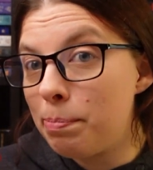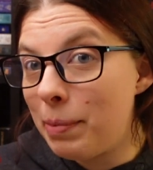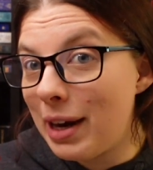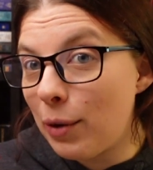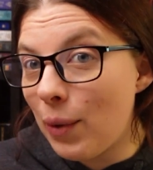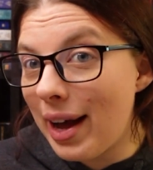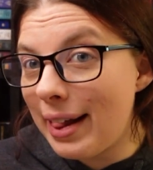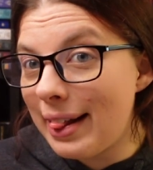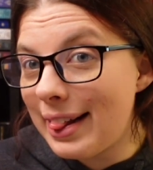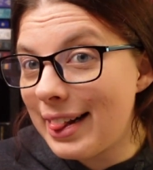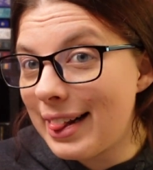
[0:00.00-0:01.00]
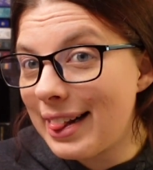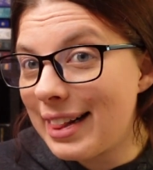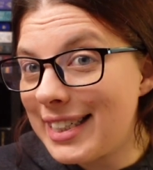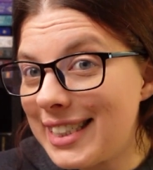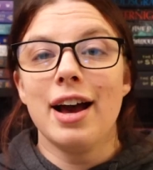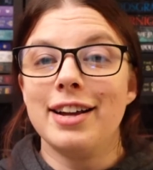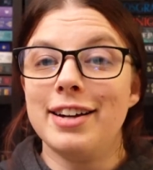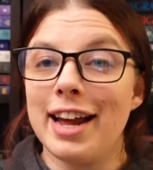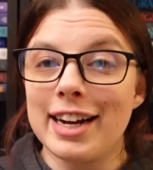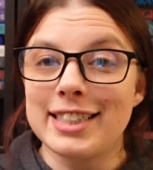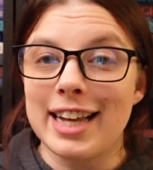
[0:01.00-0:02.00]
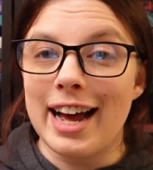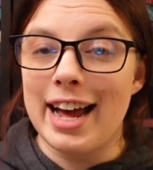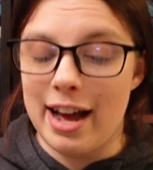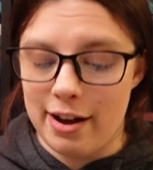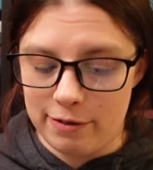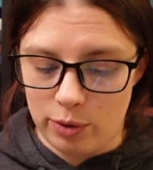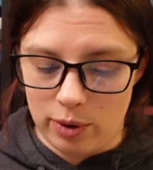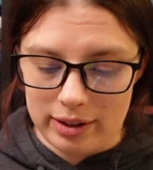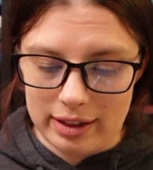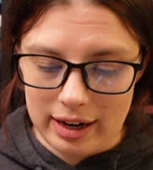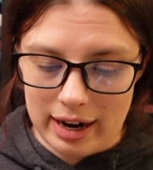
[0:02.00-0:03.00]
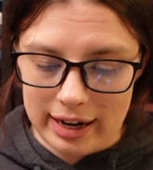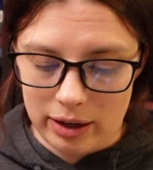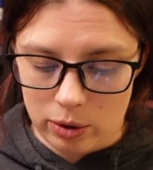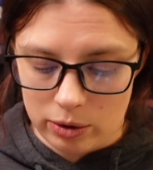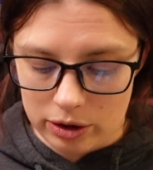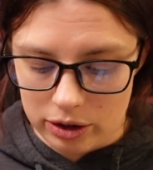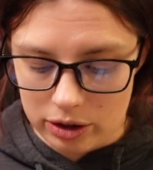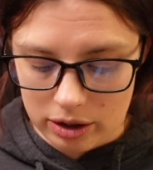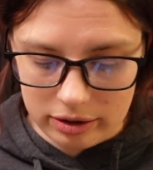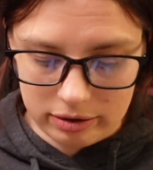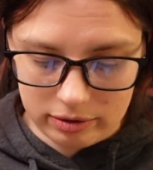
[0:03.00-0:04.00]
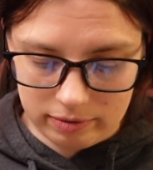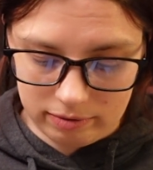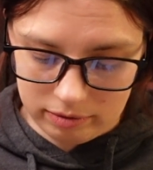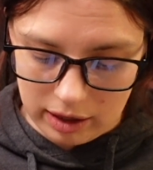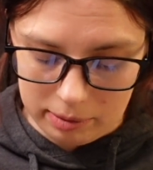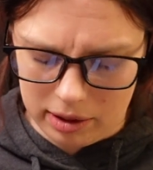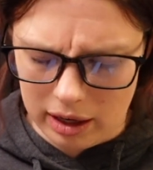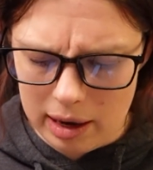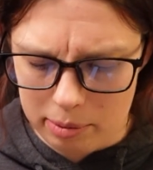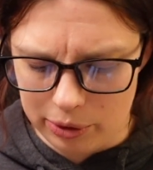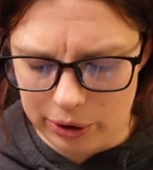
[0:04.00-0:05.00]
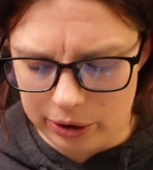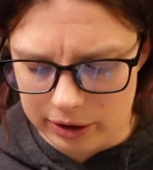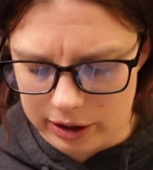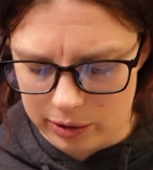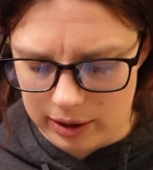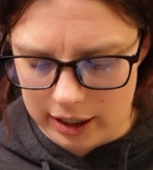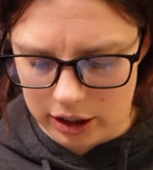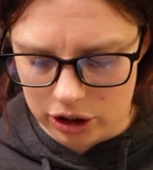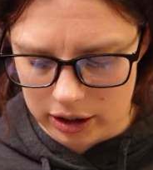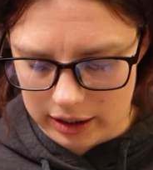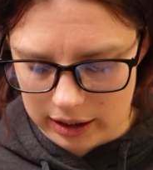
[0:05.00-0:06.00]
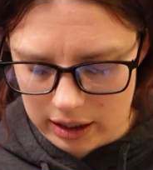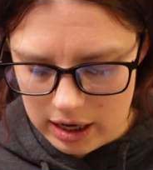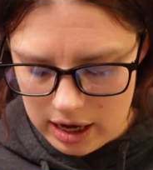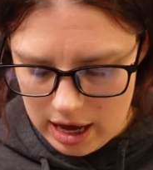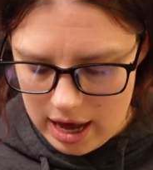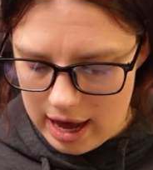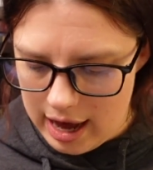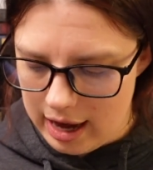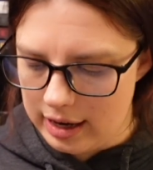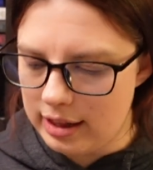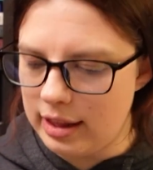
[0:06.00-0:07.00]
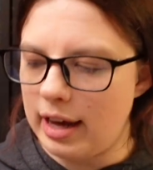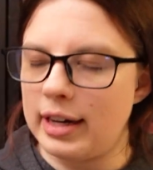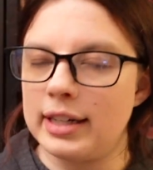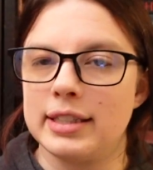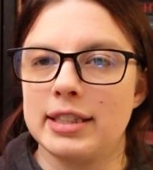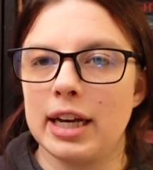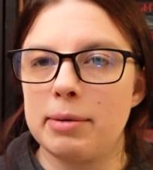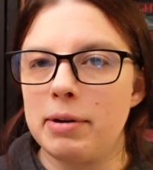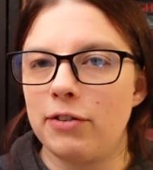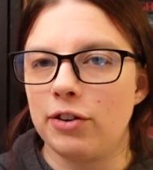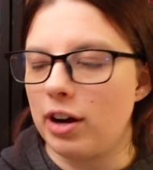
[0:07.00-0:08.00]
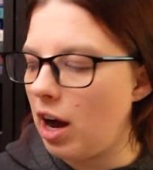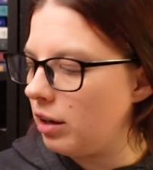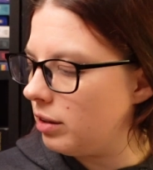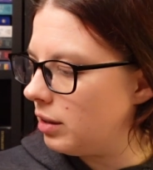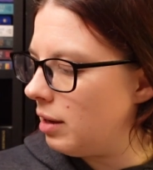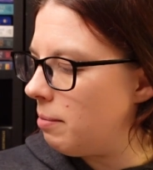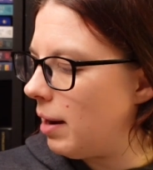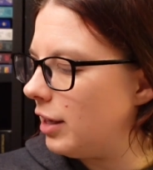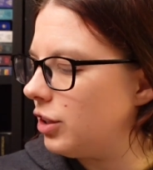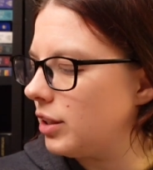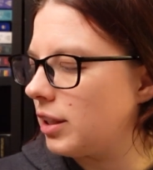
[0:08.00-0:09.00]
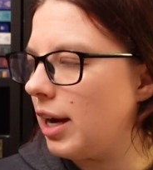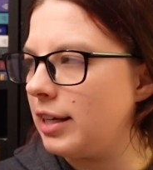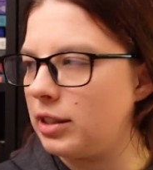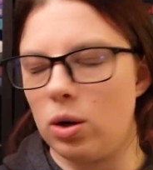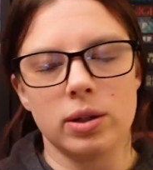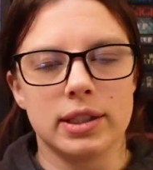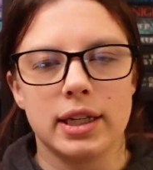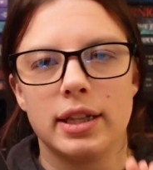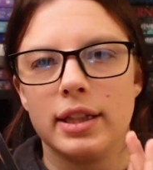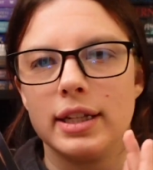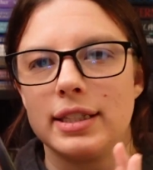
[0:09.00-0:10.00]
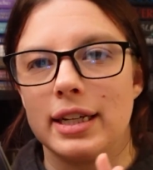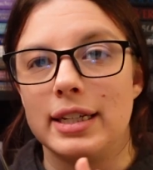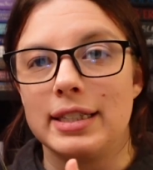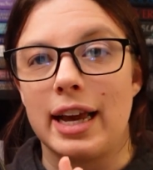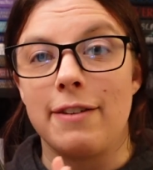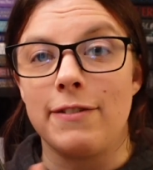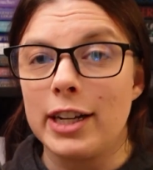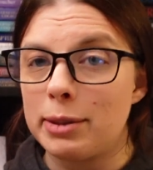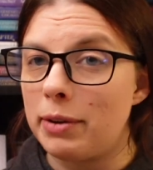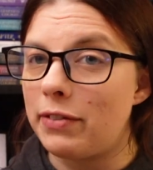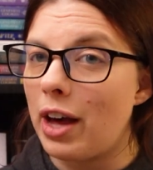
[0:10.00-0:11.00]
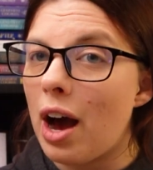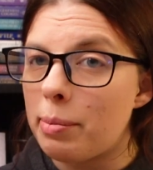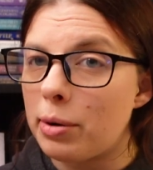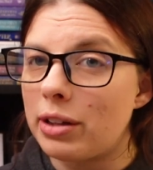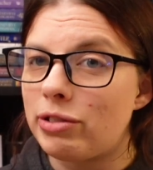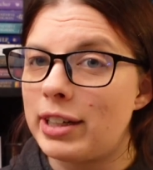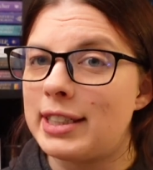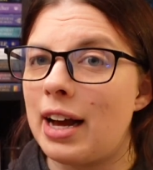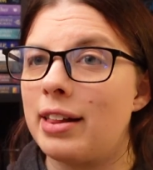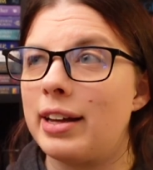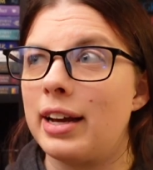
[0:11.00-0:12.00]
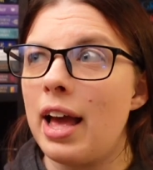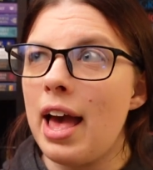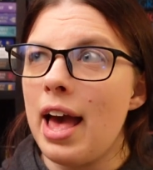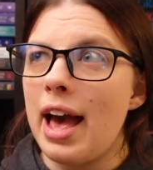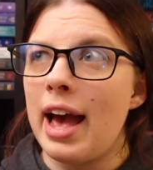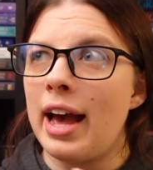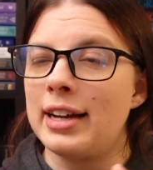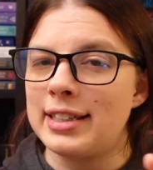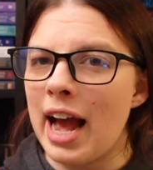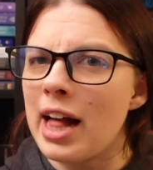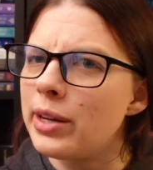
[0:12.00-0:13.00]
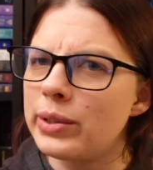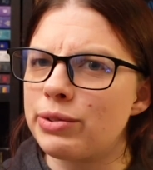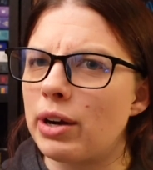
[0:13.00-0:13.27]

been a while. Next, I have one that I ordered. I think I pre-ordered this one, actually. And that is Sing Me Forgotten by Jessica S. Olson. This is a Phantom of the Opera retelling. And Callie was